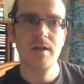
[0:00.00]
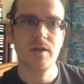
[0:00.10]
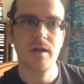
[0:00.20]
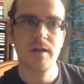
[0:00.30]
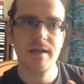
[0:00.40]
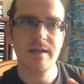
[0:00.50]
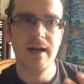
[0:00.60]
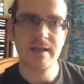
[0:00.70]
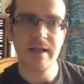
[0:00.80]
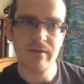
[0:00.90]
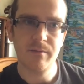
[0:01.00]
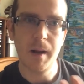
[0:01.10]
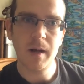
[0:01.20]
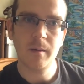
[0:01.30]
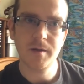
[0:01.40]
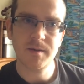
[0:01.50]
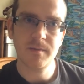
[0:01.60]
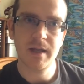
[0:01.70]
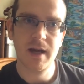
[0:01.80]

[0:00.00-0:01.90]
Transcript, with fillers: to this idea of minimalism,